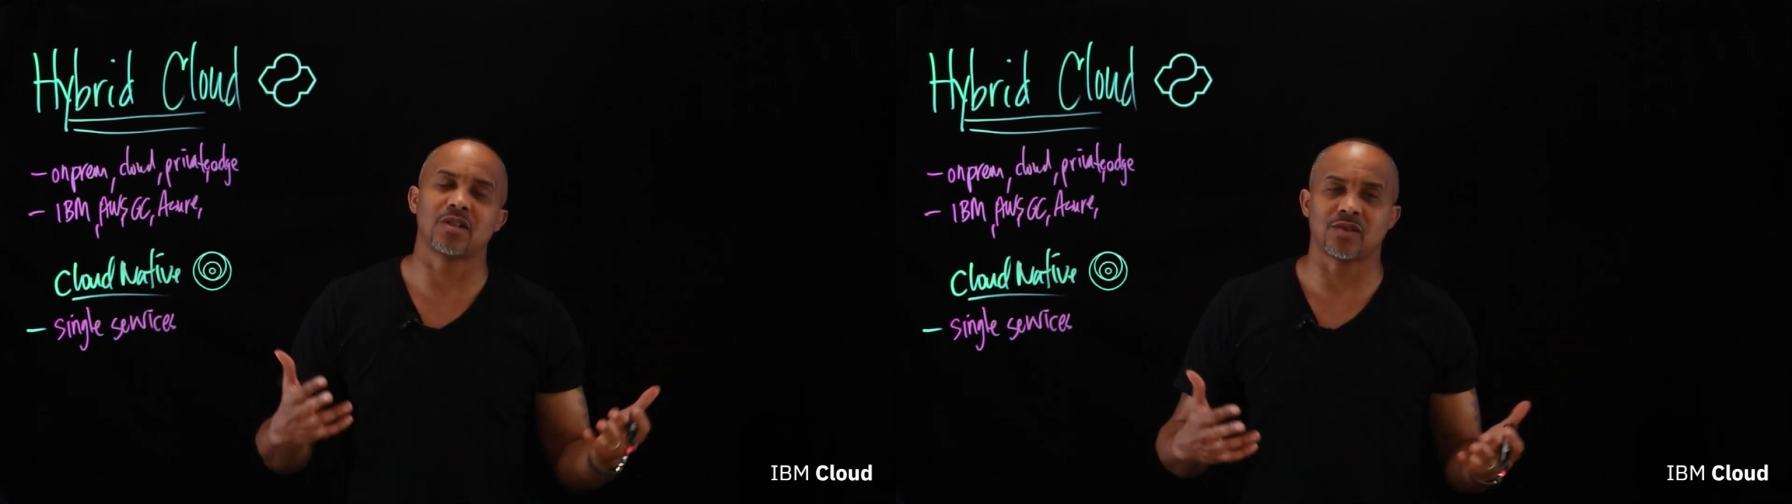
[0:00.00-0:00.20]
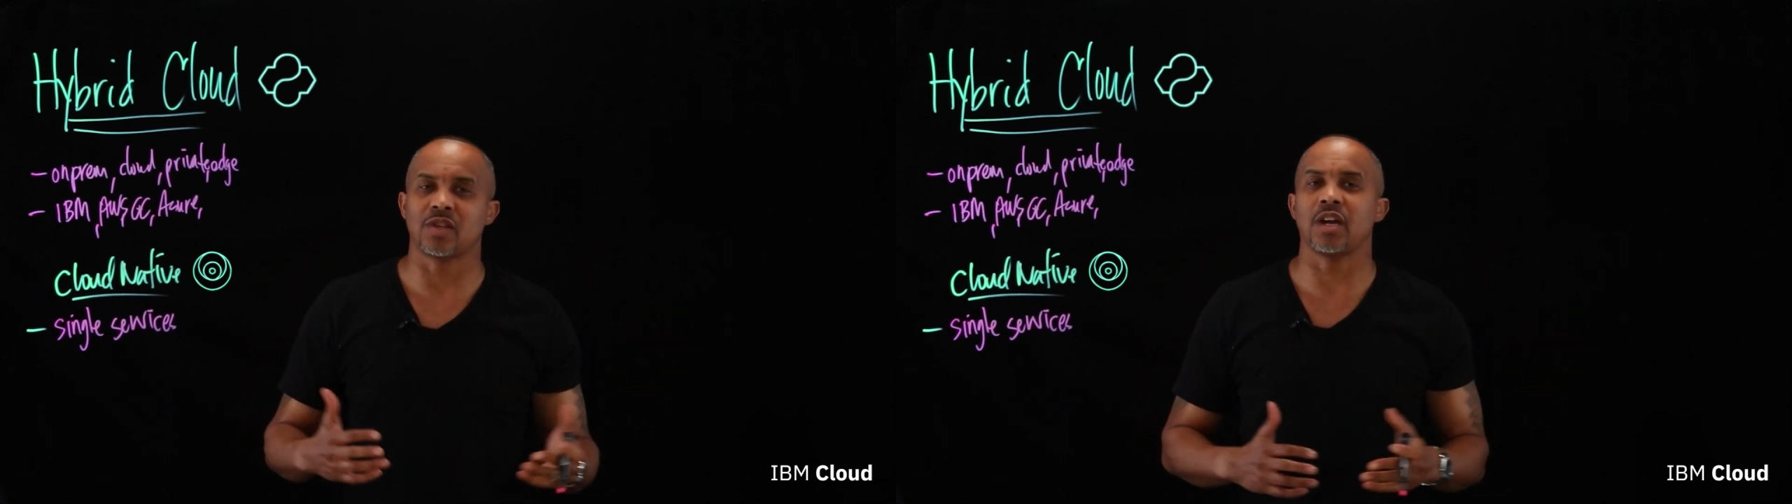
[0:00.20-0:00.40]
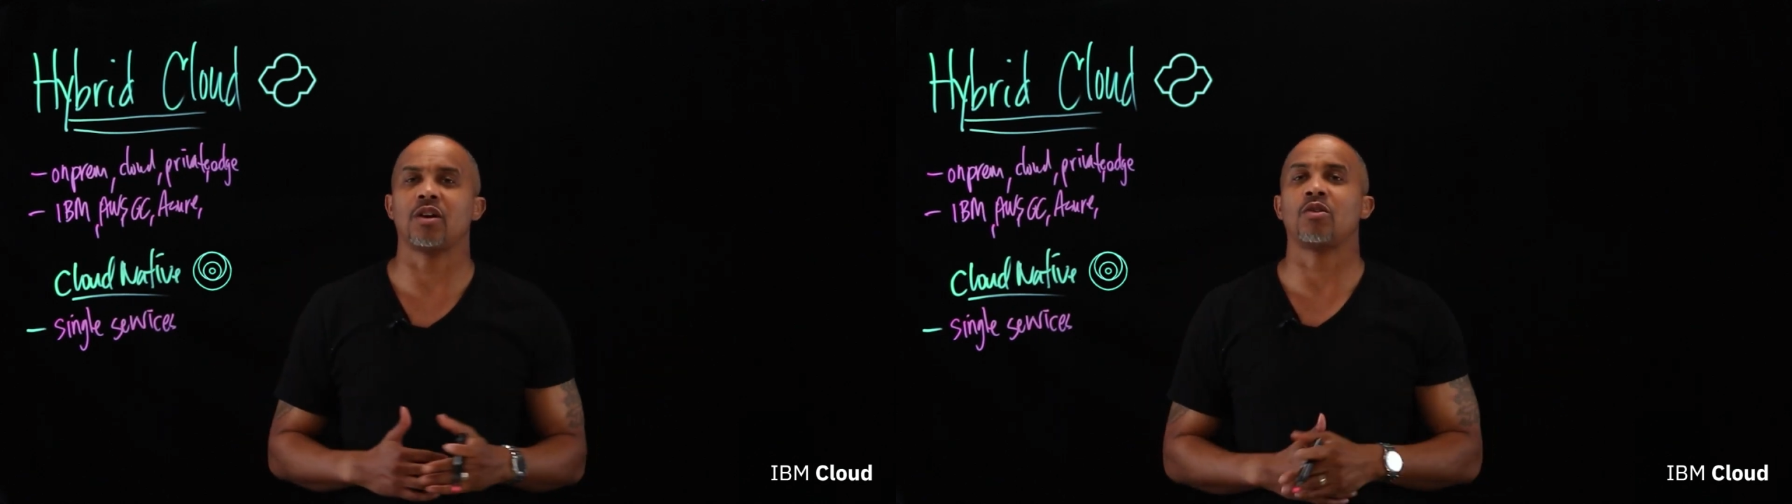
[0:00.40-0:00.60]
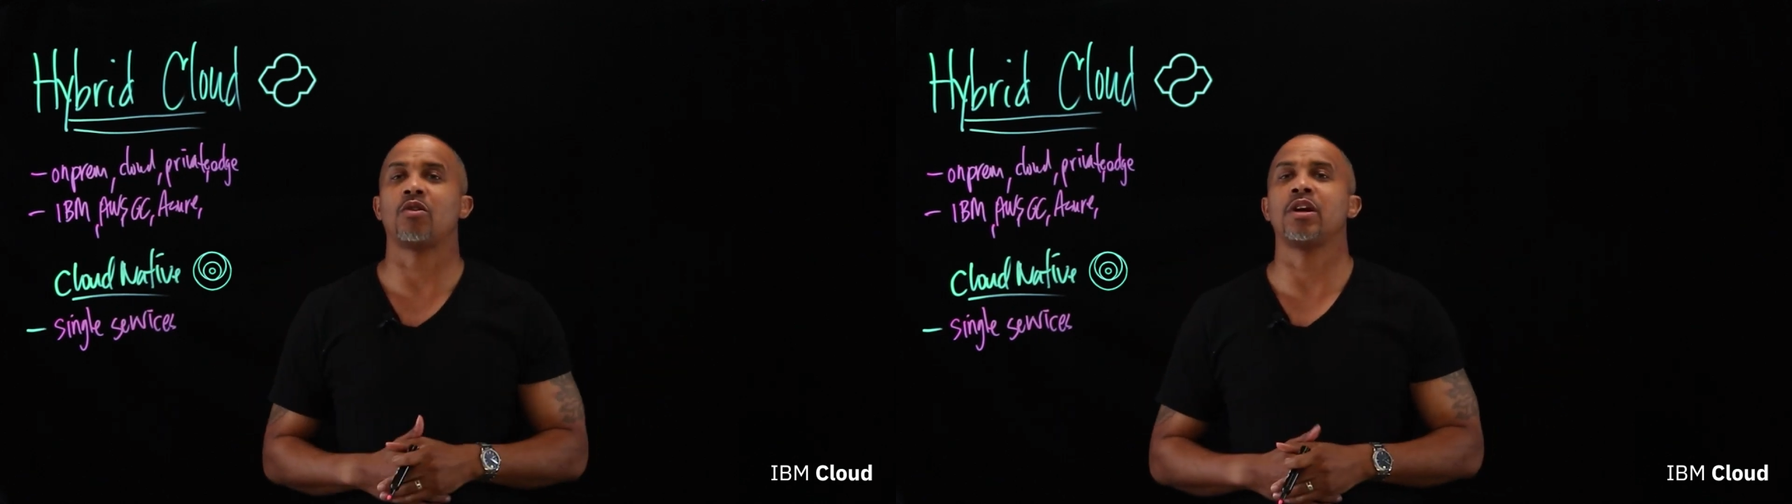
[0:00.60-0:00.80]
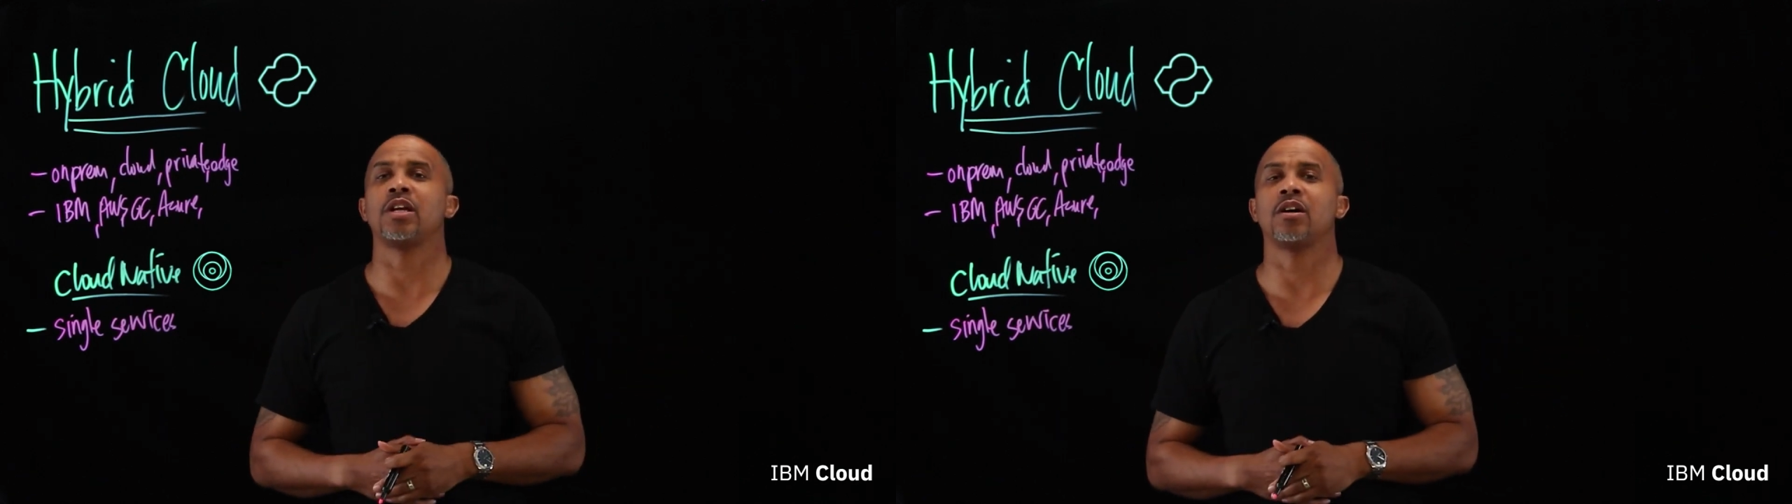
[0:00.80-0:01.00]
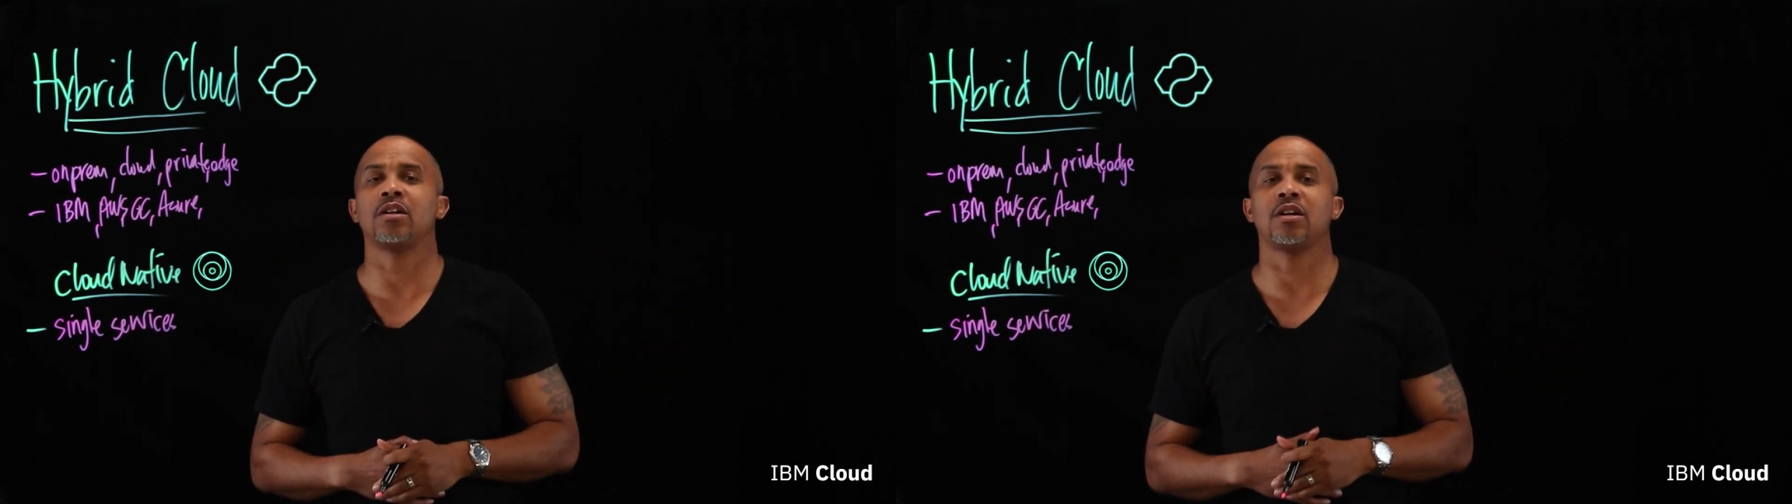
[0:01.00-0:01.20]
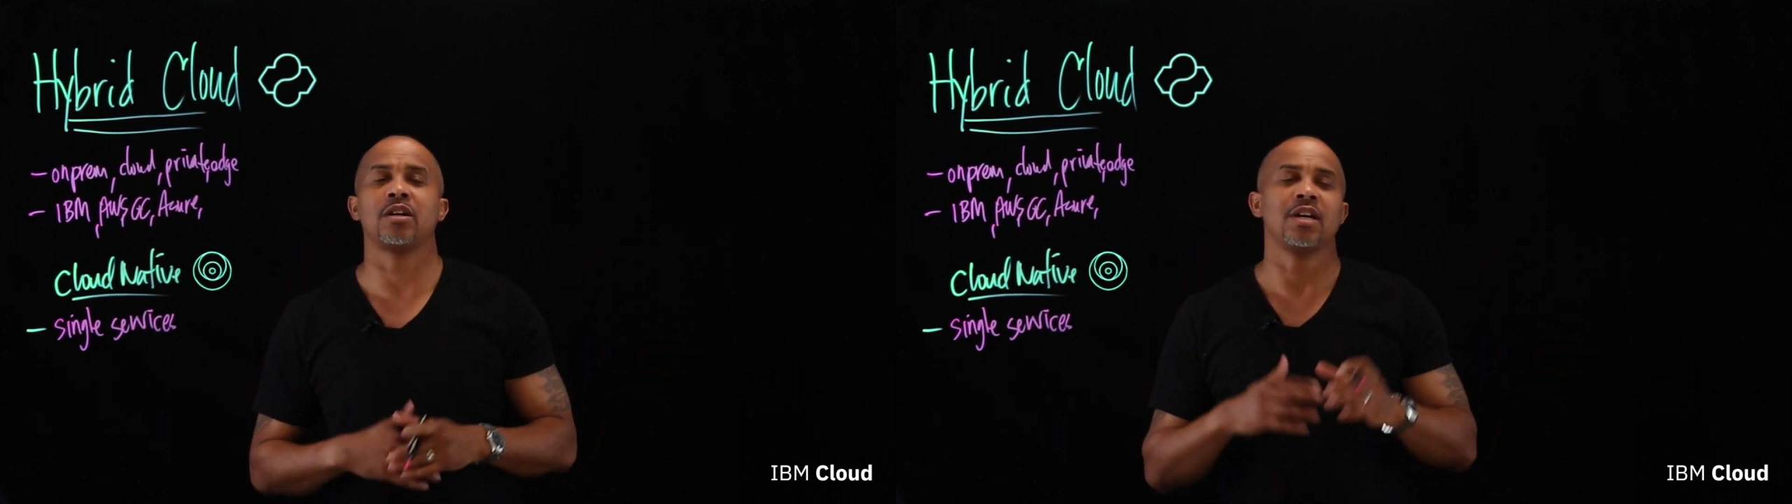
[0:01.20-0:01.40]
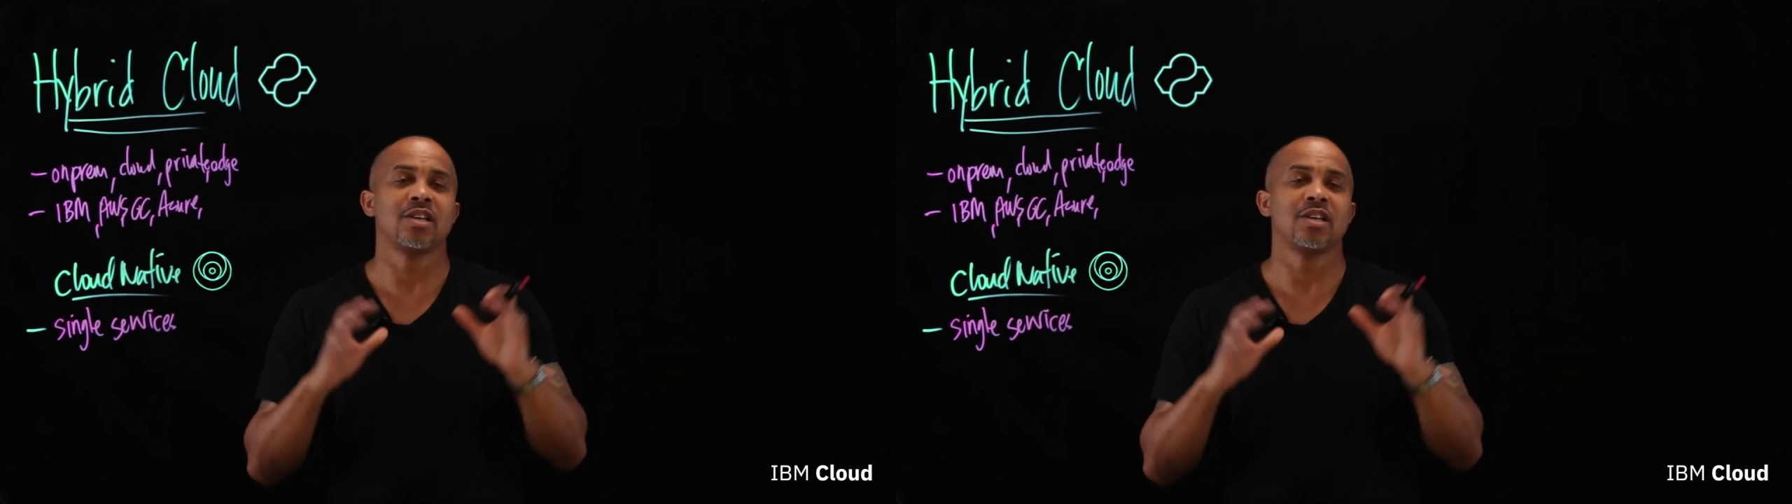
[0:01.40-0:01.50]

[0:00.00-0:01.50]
that's there or any other